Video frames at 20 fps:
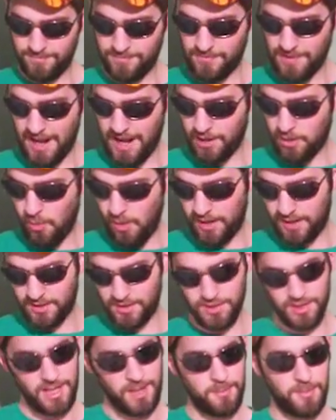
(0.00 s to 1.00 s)
not quite as
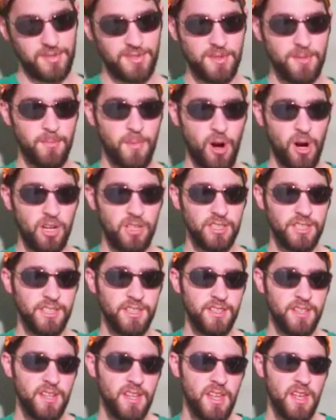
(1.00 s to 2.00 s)
cheap as the
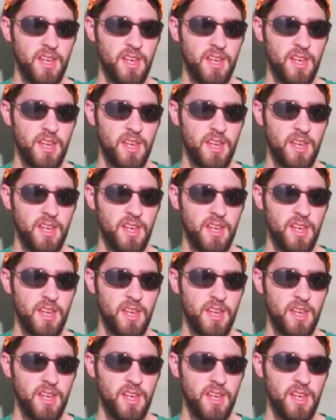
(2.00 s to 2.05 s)
Marlin,